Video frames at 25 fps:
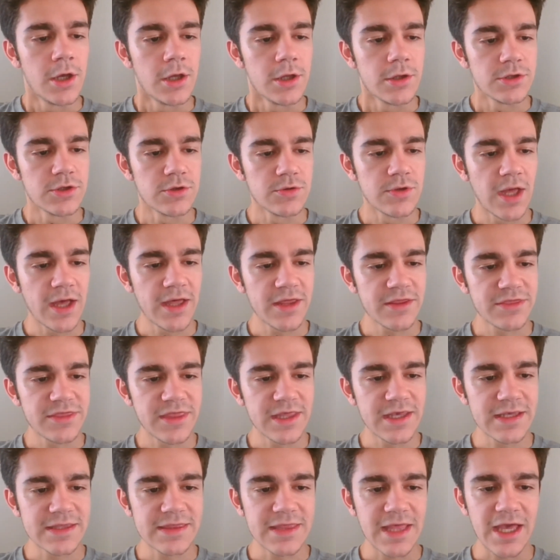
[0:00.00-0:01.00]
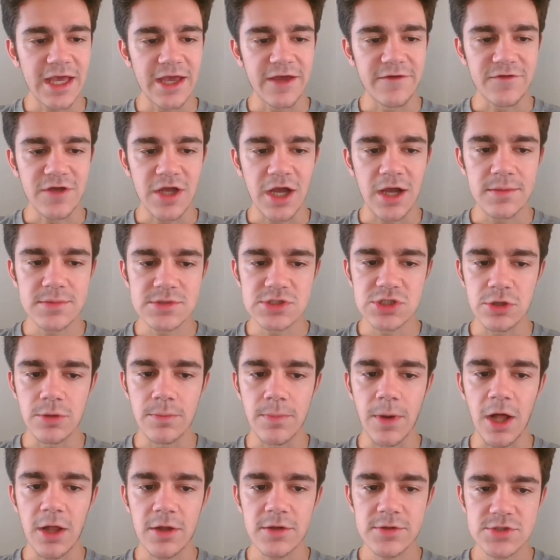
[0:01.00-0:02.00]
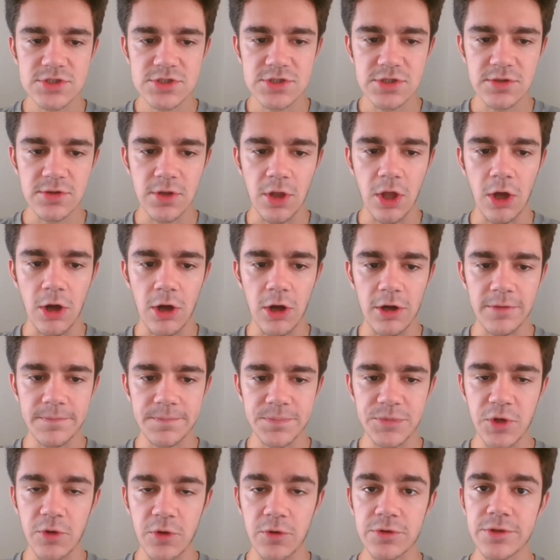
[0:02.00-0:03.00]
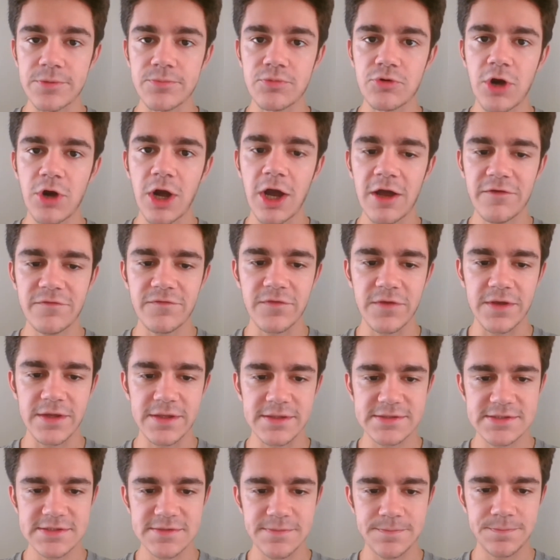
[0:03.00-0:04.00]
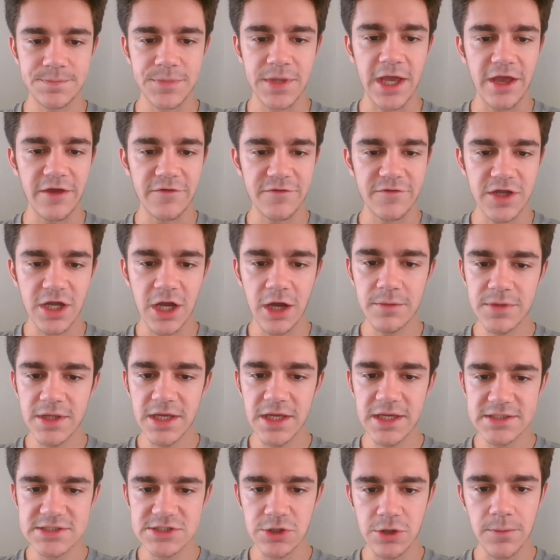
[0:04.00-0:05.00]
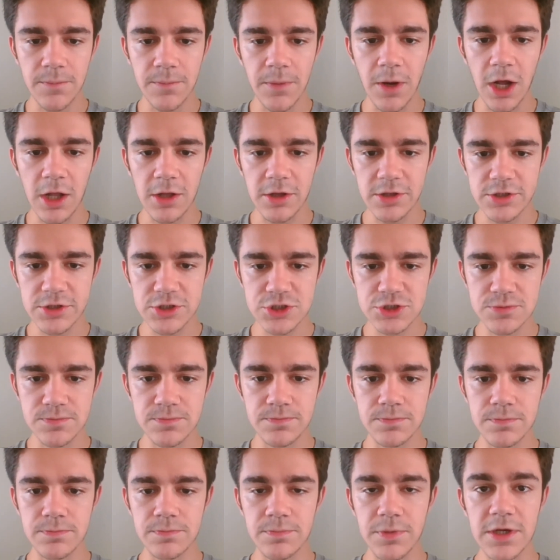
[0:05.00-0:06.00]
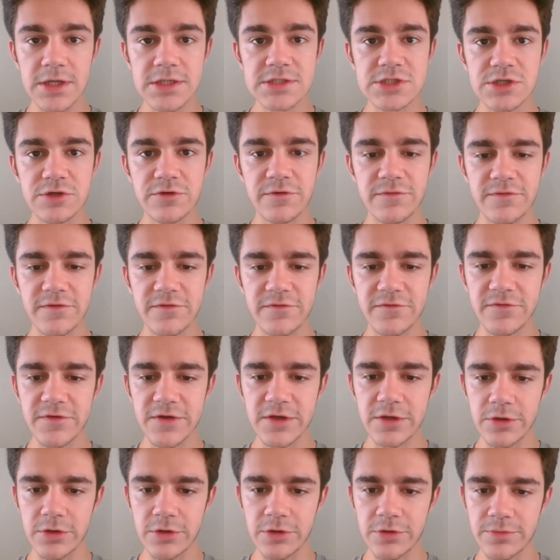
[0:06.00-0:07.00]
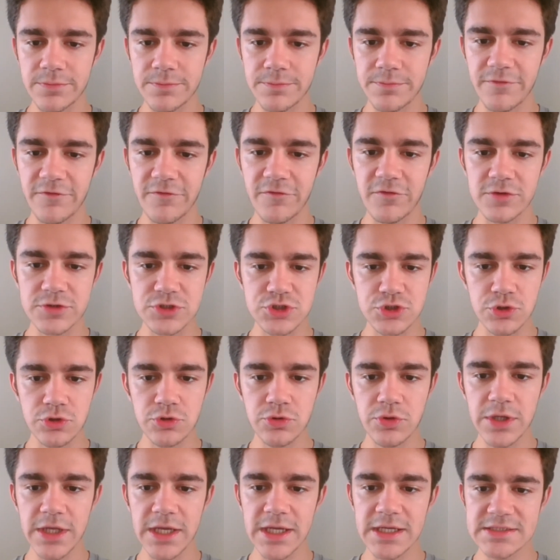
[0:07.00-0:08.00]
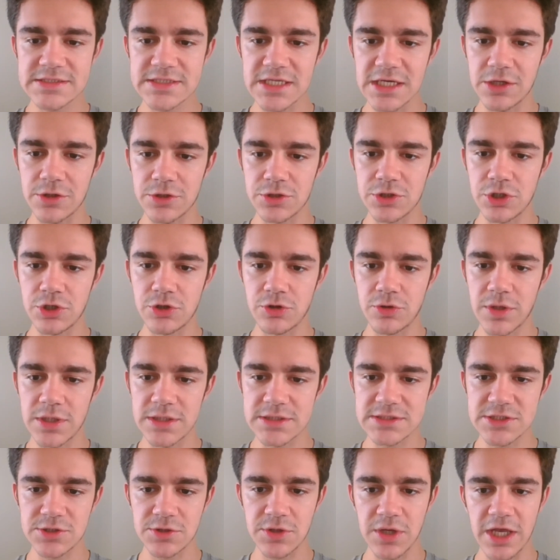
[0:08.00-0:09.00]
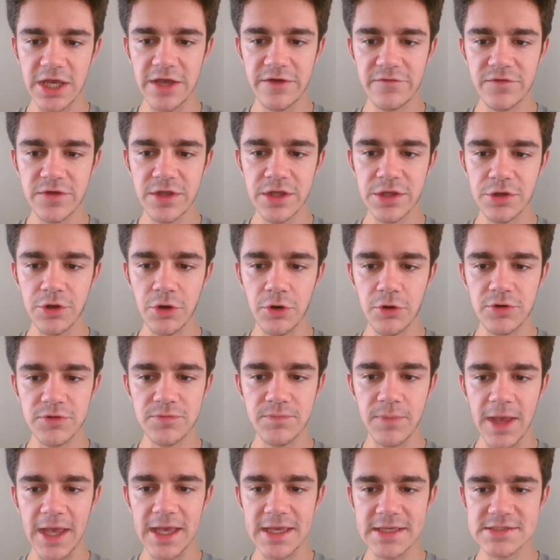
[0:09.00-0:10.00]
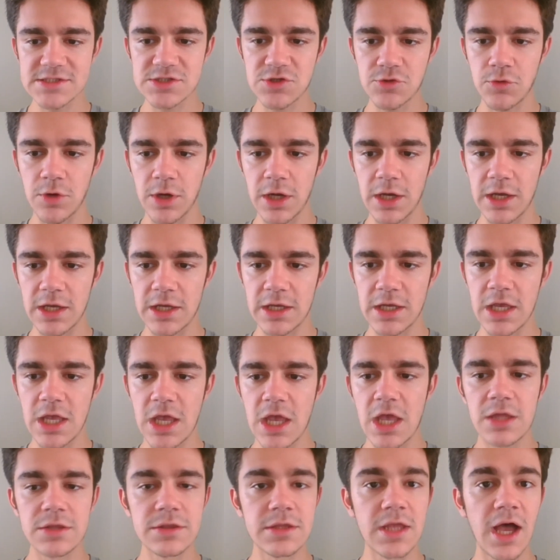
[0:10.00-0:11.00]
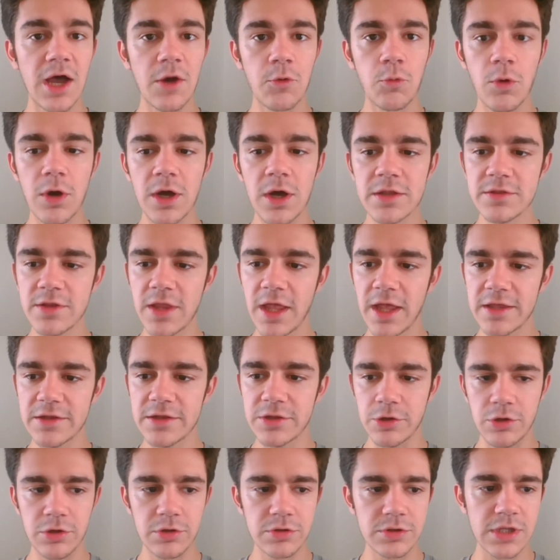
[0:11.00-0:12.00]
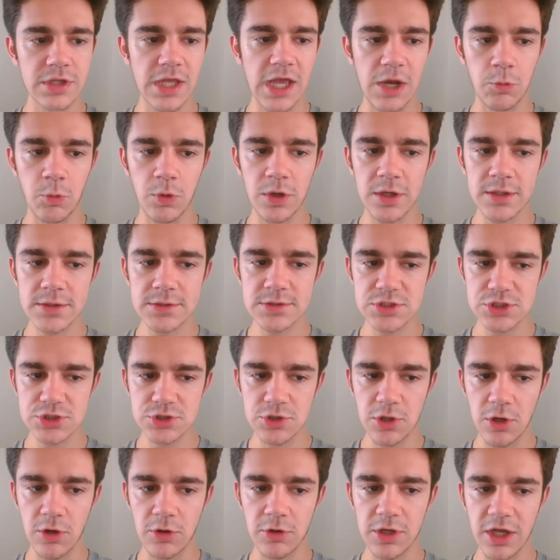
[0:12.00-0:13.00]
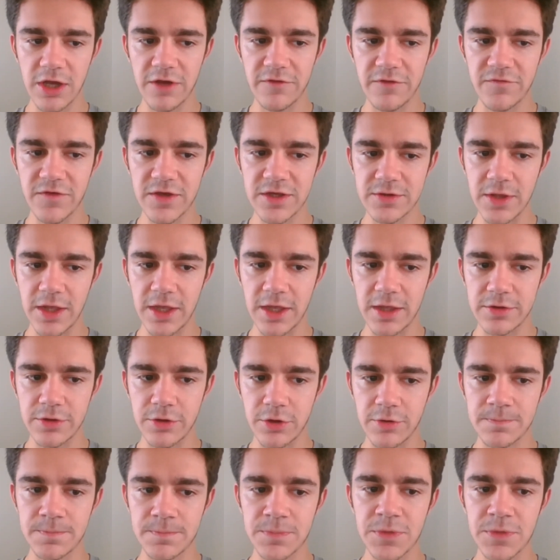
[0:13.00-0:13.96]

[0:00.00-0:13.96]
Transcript: Do not think that I have come to abolish the law or the prophets. I have come not to abolish, but to fulfill. For truly I tell you, until heaven and earth pass away, not one letter, not one stroke of a letter,